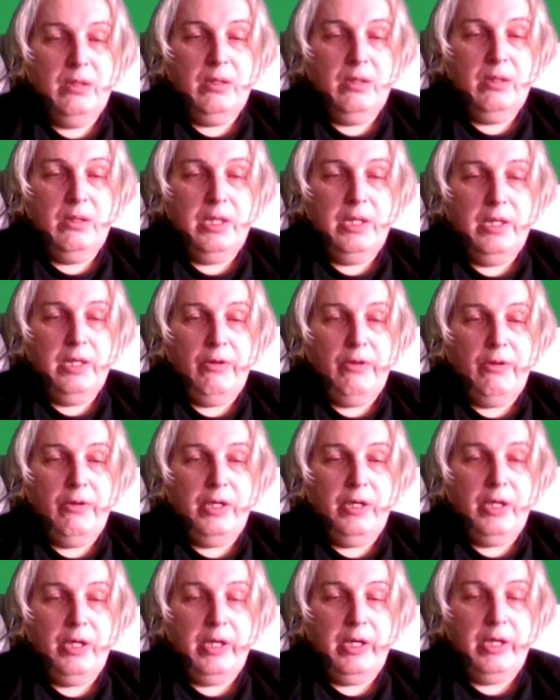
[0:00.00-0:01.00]
D.
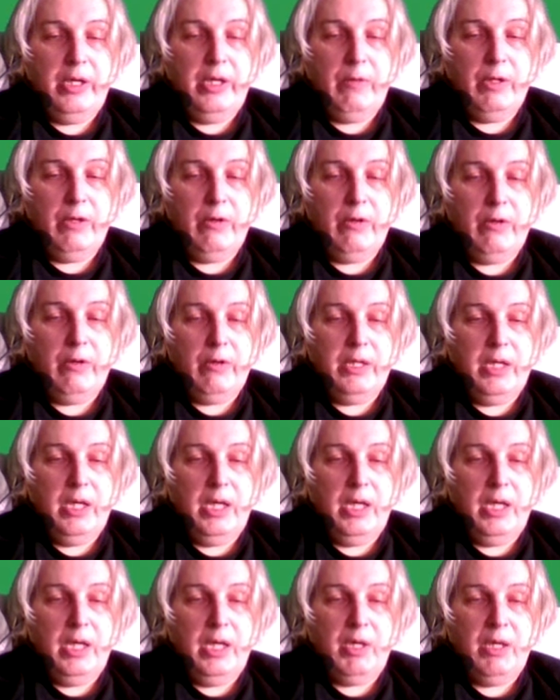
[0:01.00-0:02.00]
not having a great
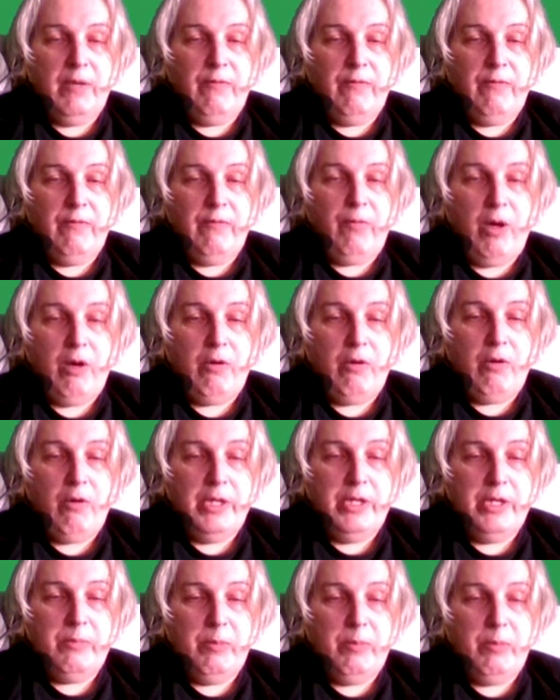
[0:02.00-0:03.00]
game, and Farrell
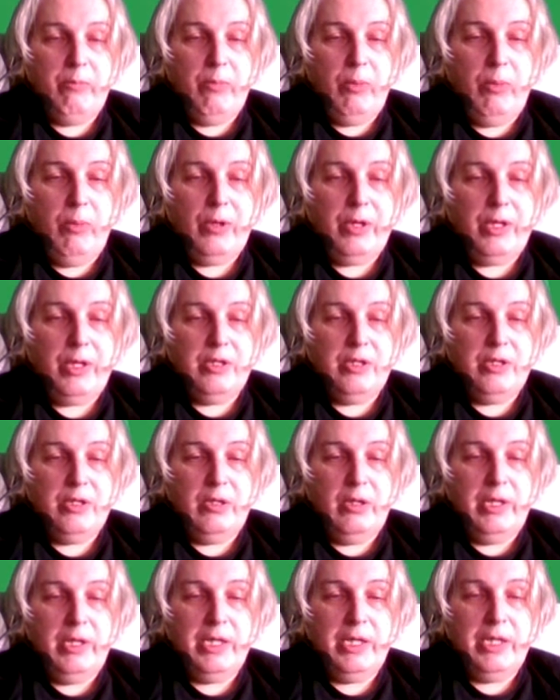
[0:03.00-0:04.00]
has been booked, so
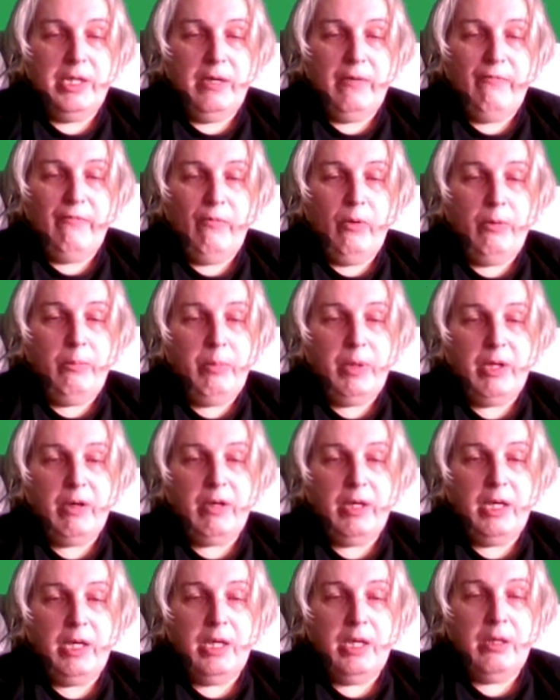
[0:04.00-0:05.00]
let's have
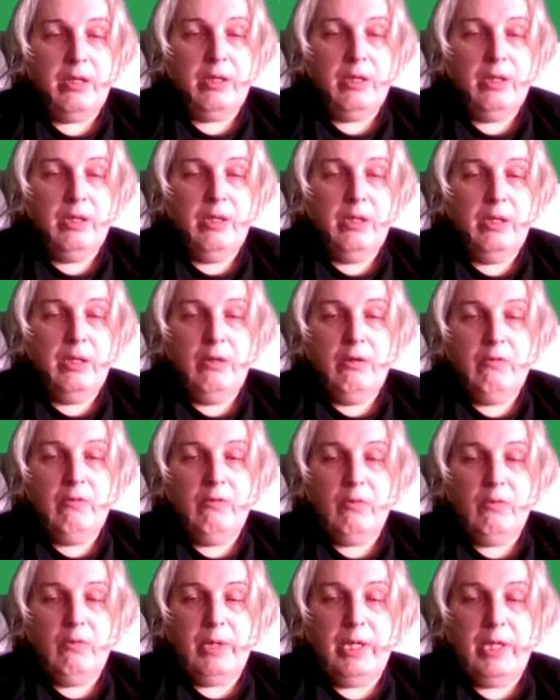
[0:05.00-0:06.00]
Woodbury
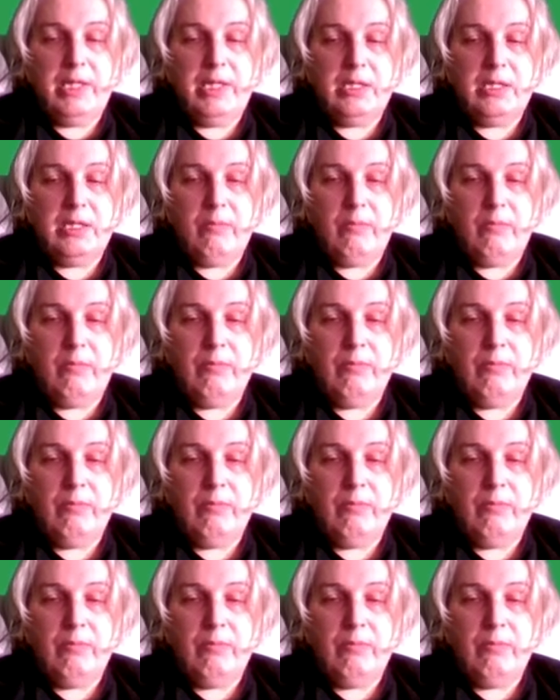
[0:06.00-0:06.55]
replace him.